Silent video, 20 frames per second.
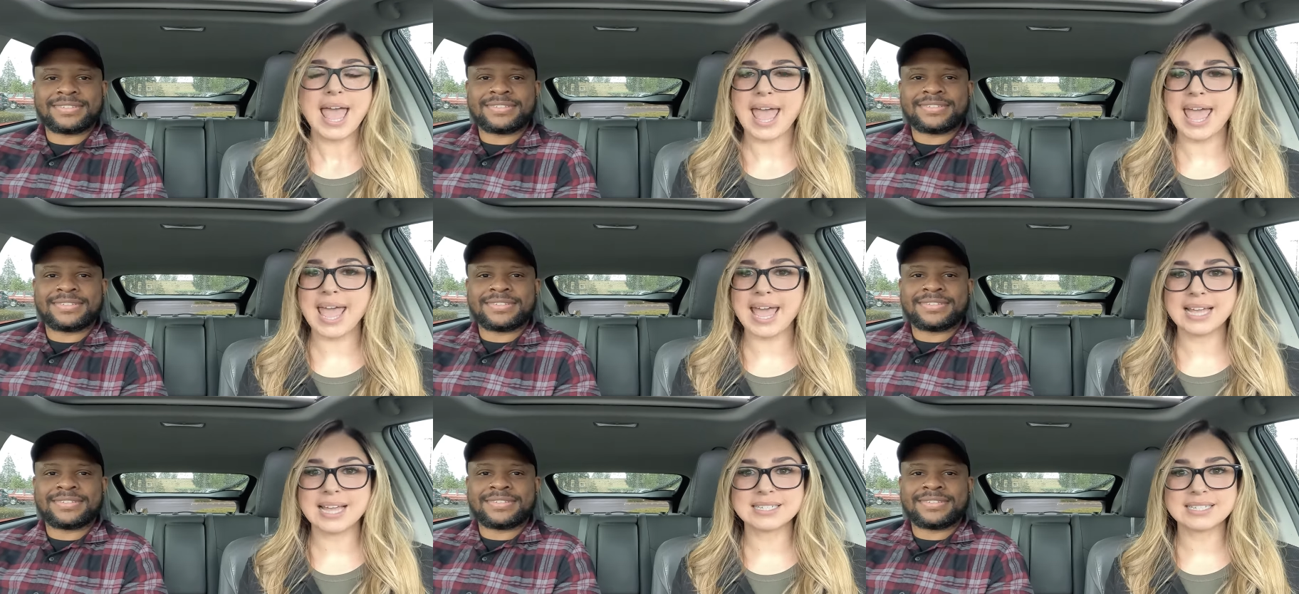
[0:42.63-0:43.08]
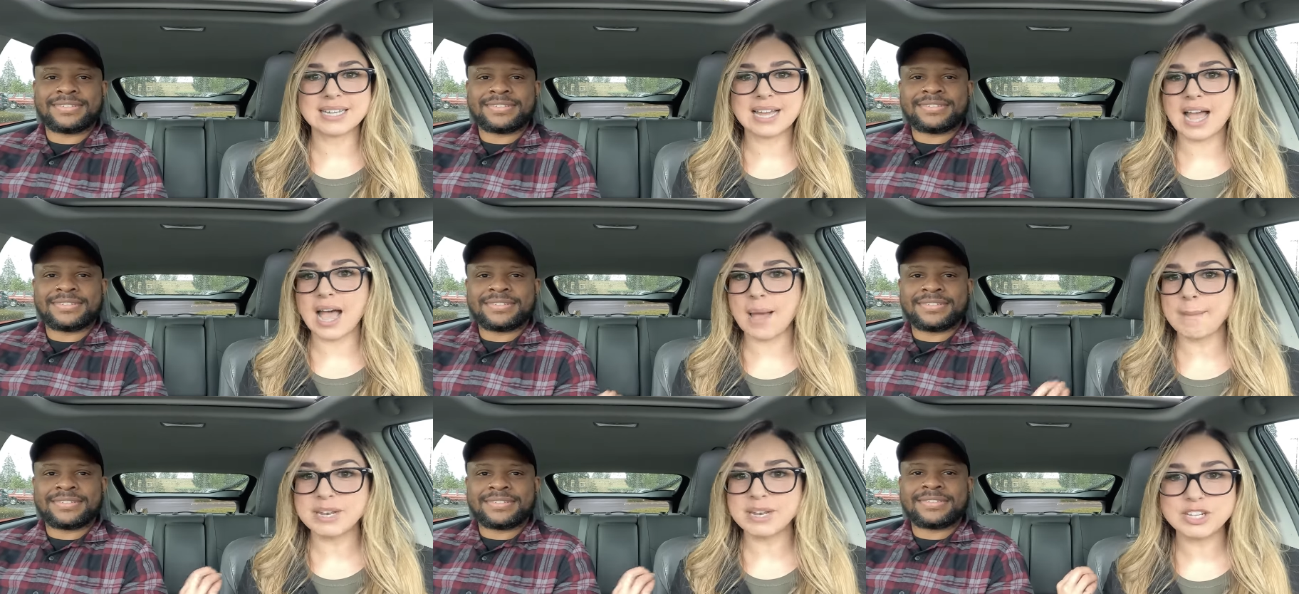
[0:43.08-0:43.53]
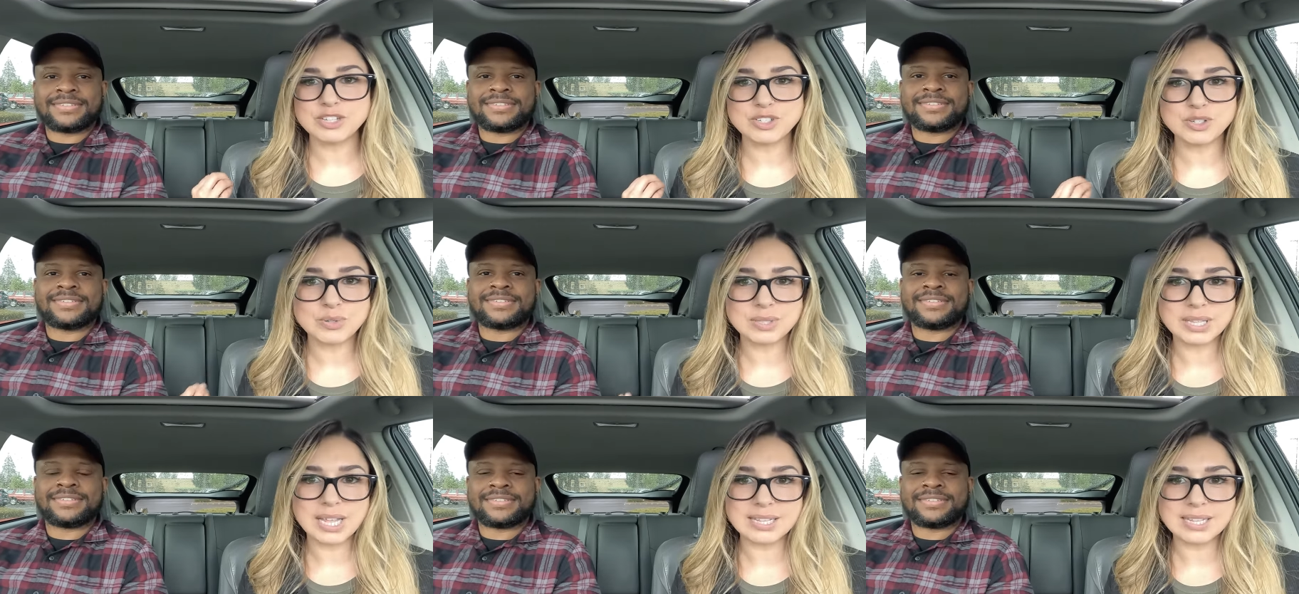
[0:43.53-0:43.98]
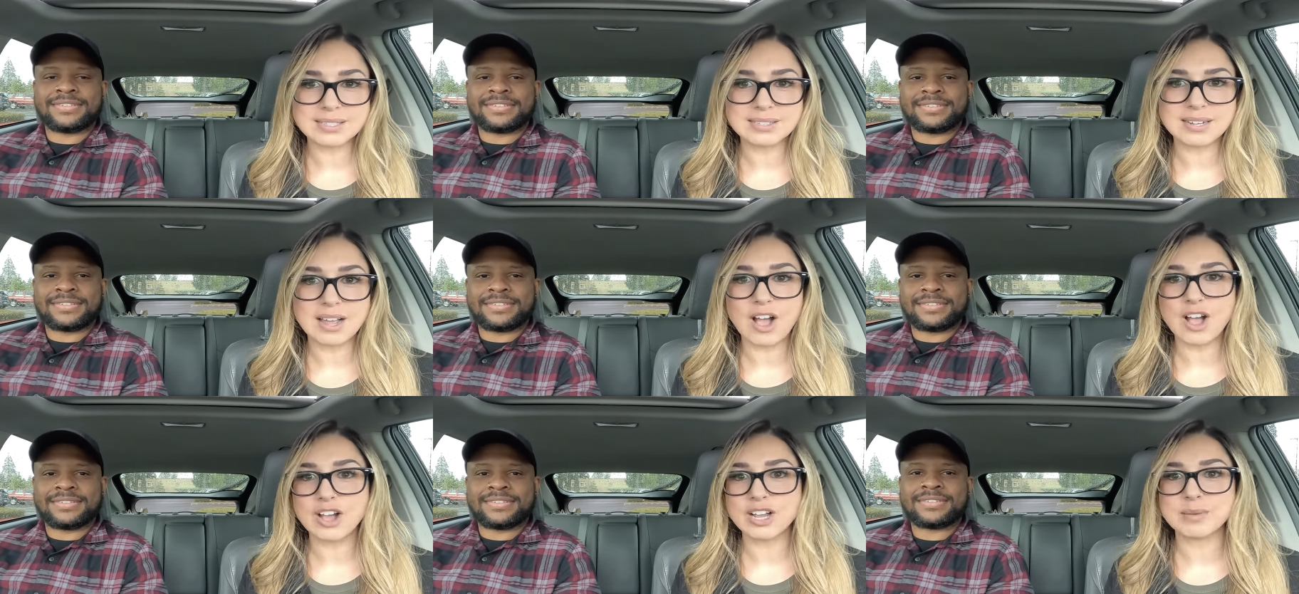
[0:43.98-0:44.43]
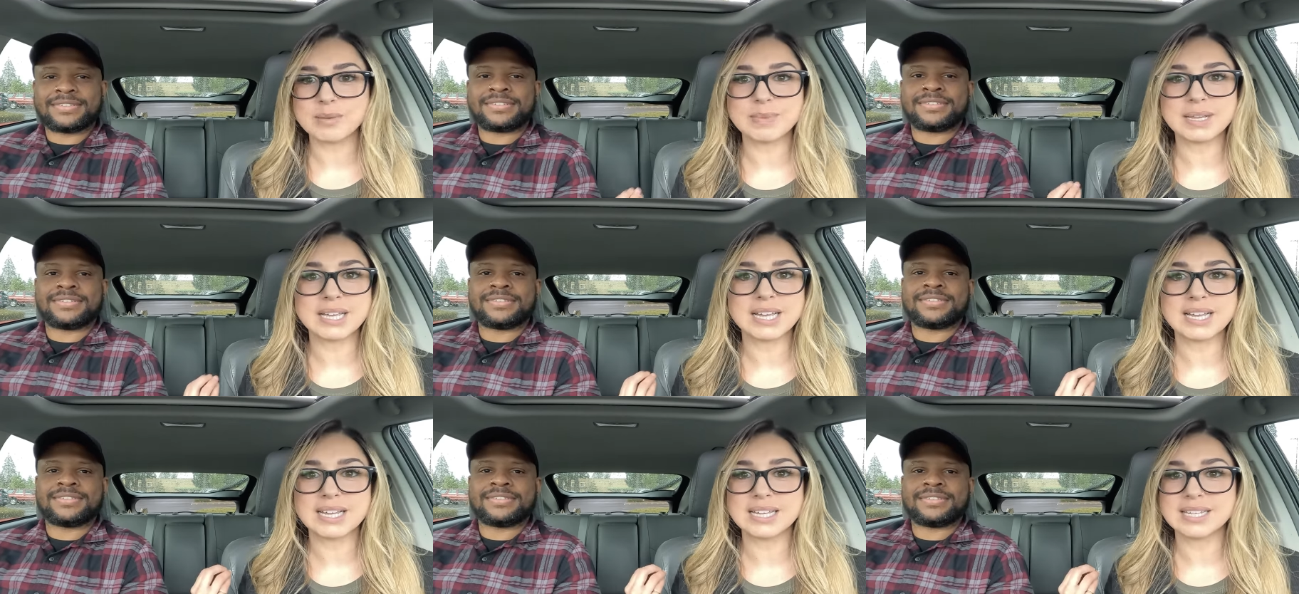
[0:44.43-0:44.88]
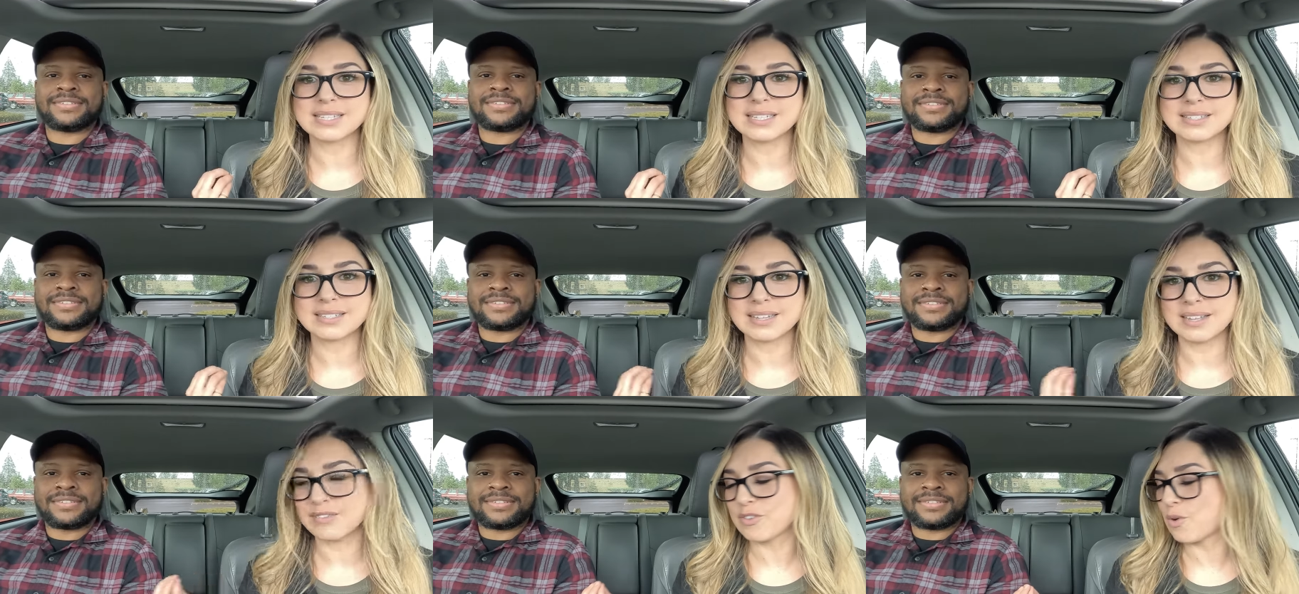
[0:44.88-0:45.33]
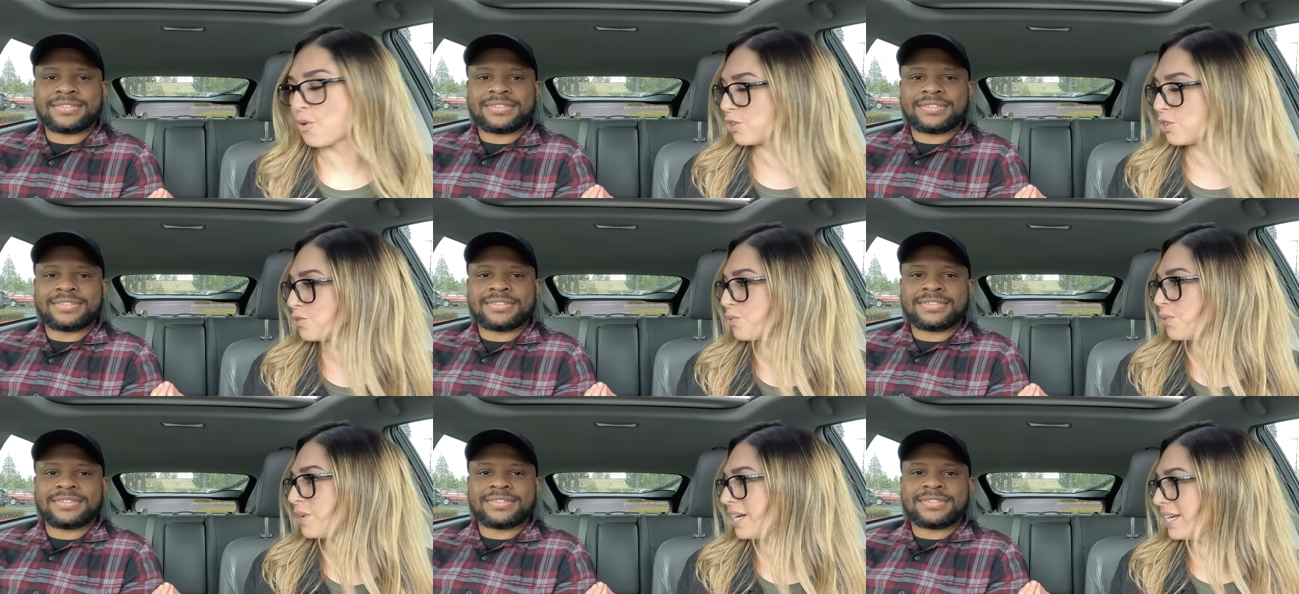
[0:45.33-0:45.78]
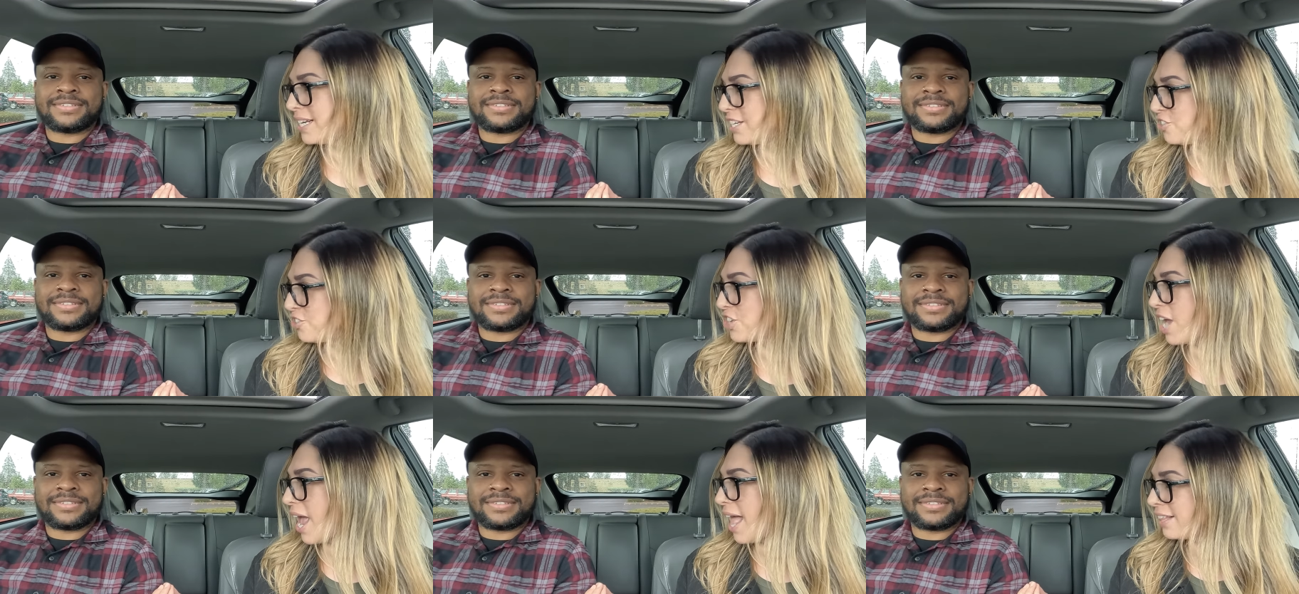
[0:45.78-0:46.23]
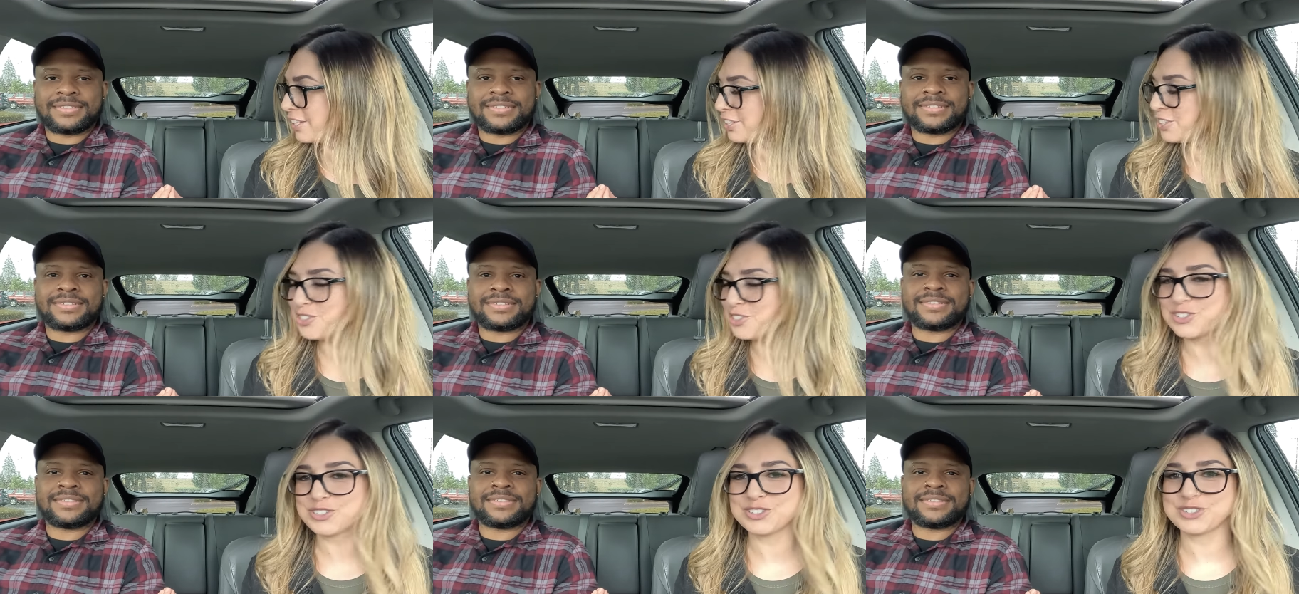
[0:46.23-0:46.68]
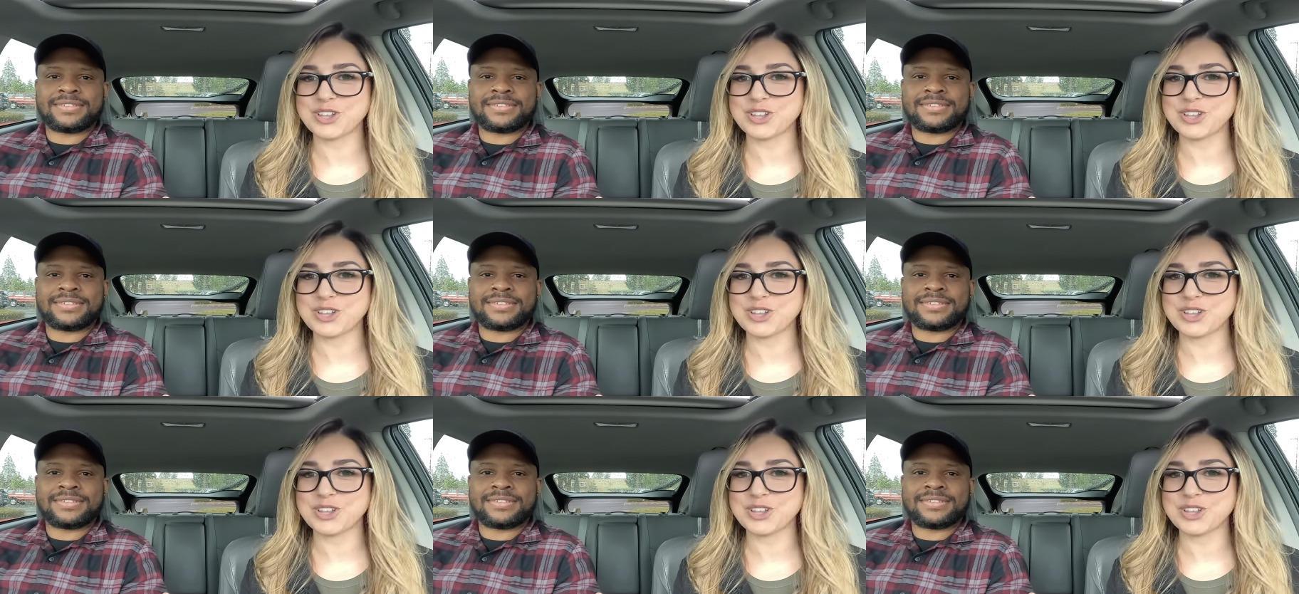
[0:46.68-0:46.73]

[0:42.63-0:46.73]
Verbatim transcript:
Speaker 1: And uh, I'm going to do less talking because, of course, we're in a challenge.